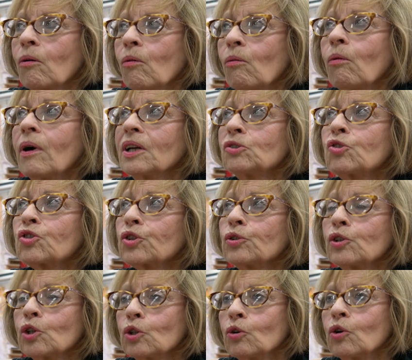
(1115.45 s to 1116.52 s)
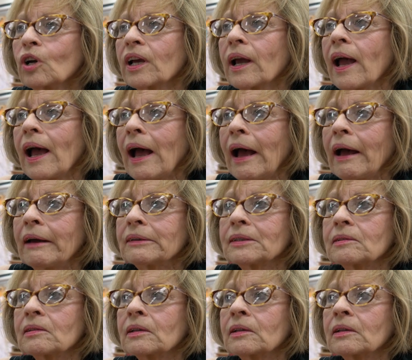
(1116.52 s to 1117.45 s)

one should look at